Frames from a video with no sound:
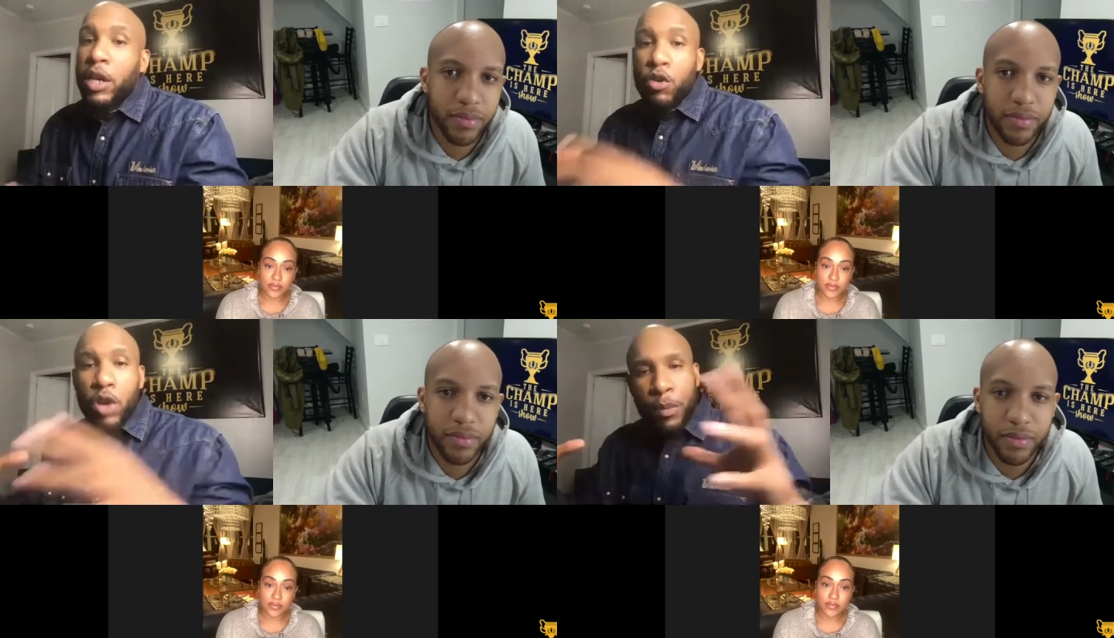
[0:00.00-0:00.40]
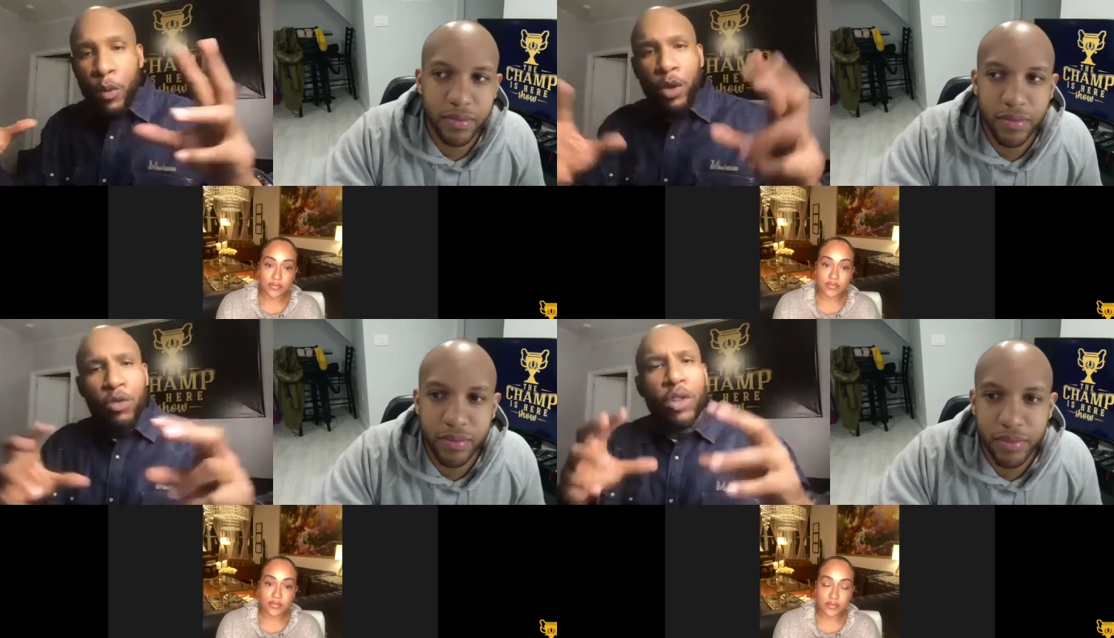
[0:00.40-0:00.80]
Speaker 1: You know what I mean?
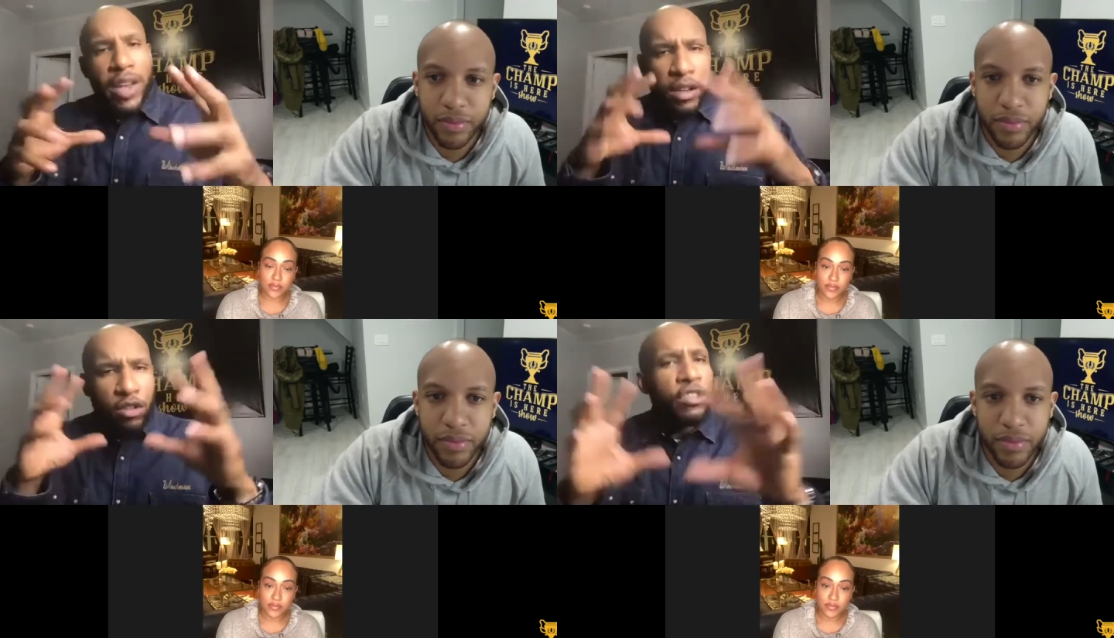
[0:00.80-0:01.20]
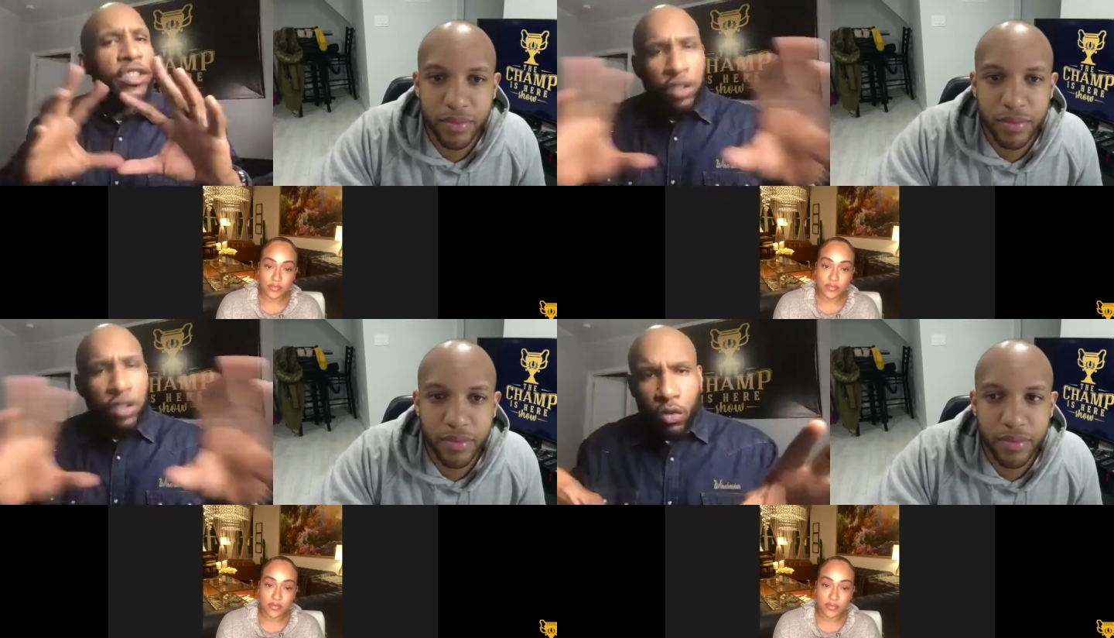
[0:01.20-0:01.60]
When you look at a
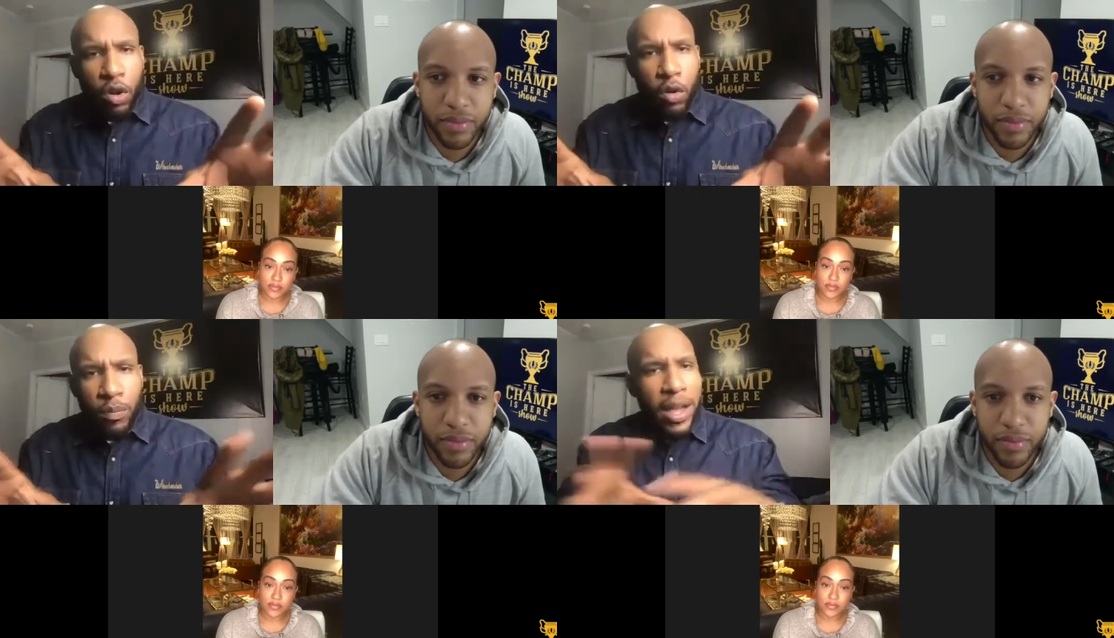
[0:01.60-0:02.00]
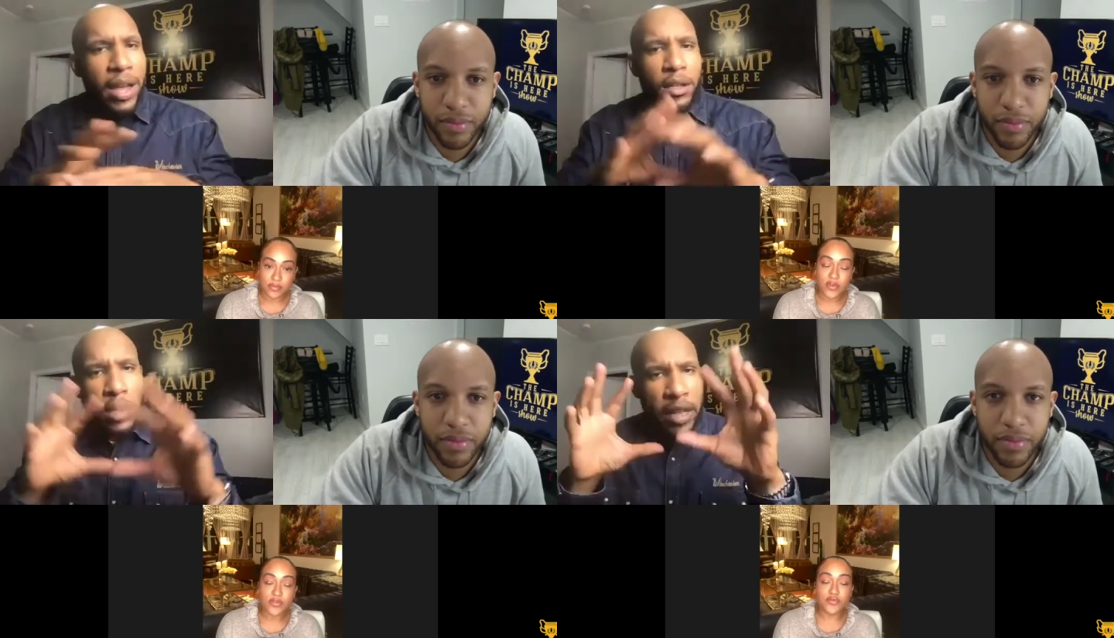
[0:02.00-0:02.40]
traditional home,
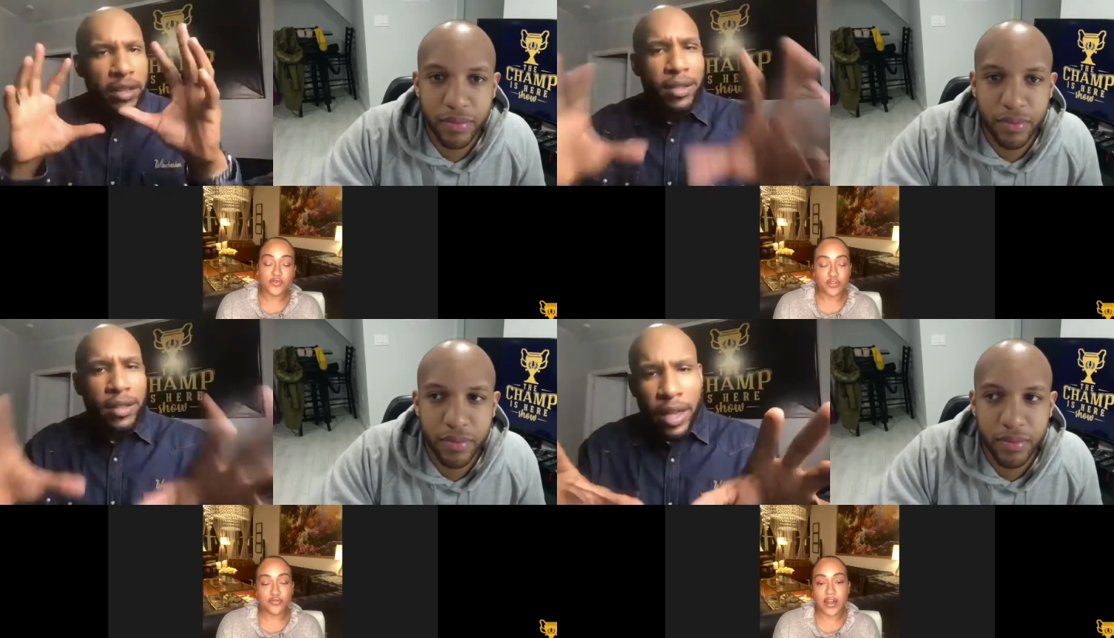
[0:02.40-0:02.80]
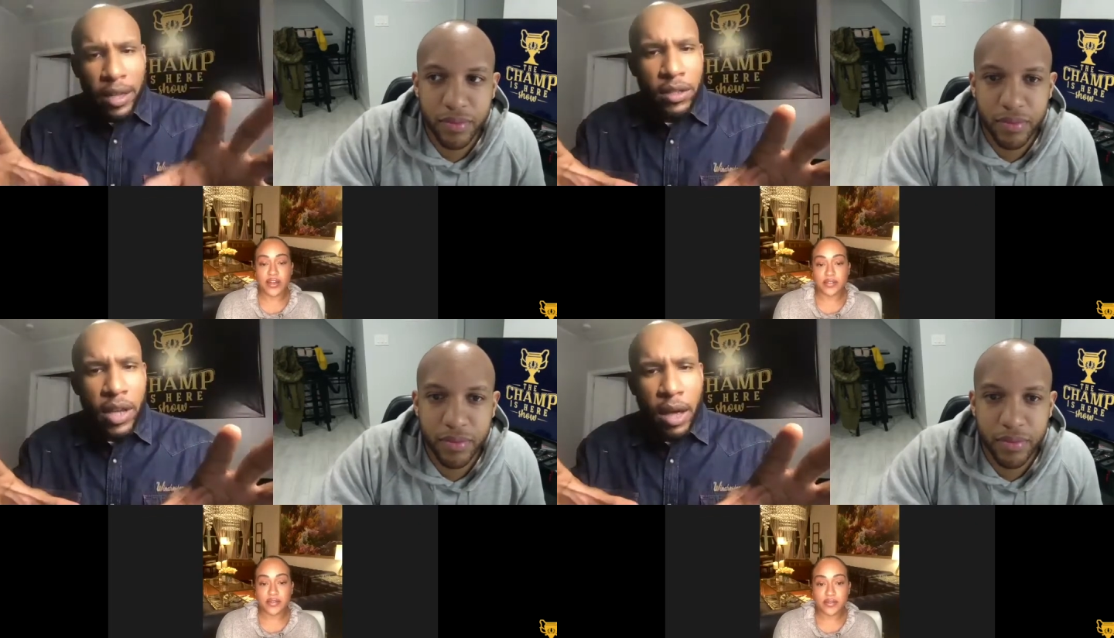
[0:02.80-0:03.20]
not in today's Correct. Time,